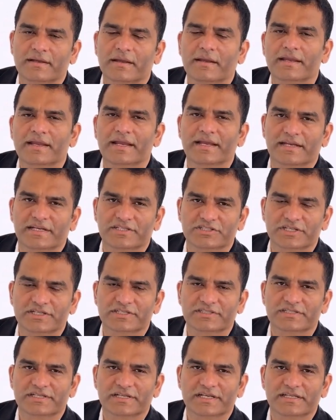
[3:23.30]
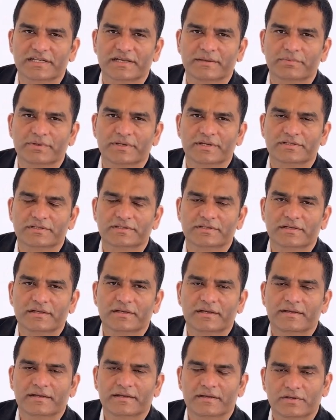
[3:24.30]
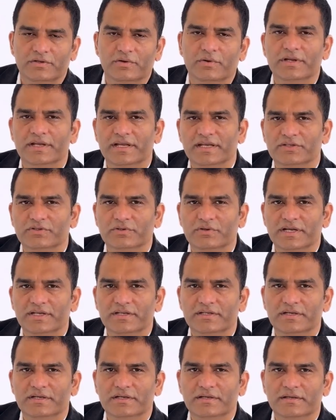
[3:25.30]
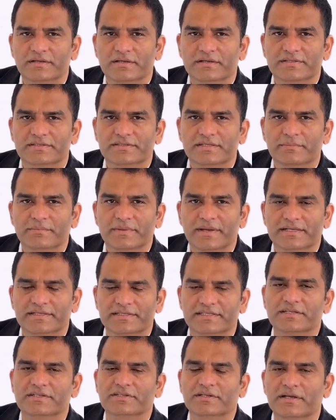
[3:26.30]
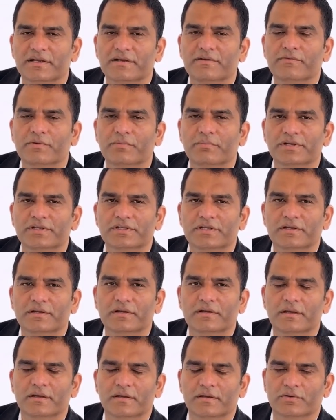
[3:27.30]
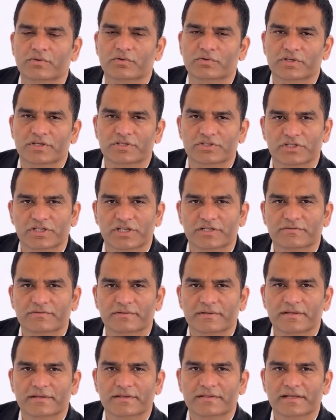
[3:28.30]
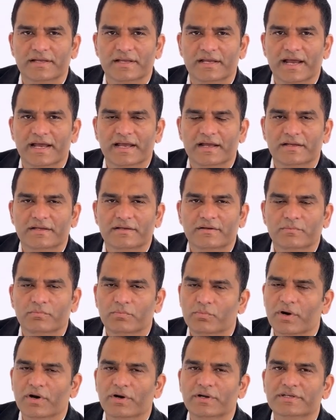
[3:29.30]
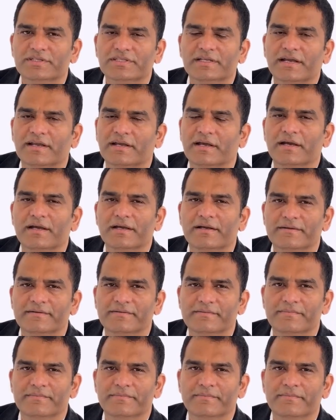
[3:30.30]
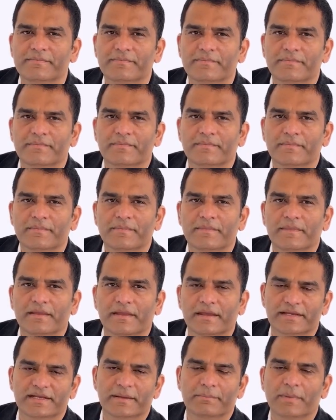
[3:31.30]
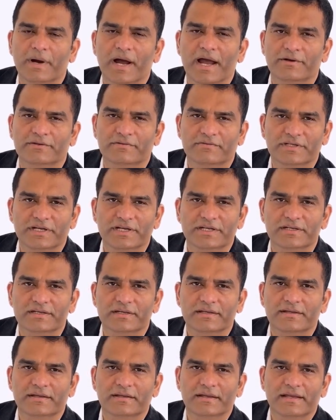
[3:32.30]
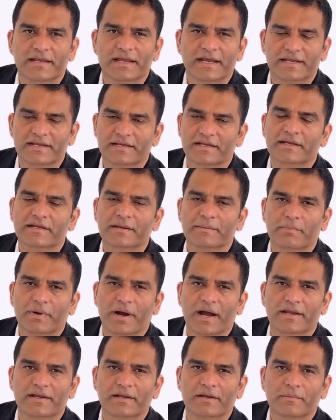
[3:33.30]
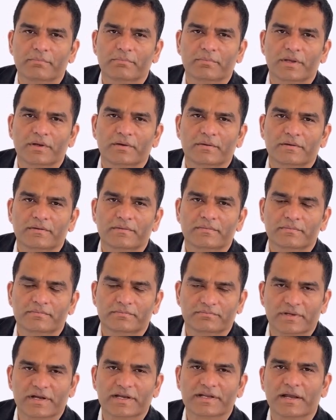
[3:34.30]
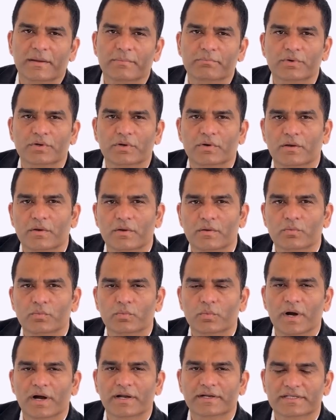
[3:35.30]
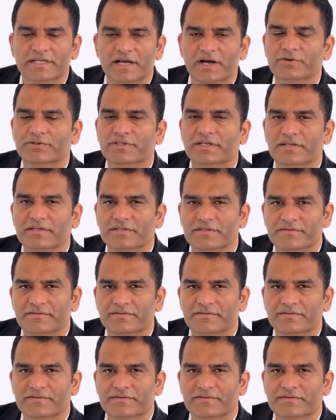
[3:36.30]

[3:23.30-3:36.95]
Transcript: initial screen appears, you'll need to enter some essential information to retrieve the right work center. In the plant field, enter the plant number, for example, 1000.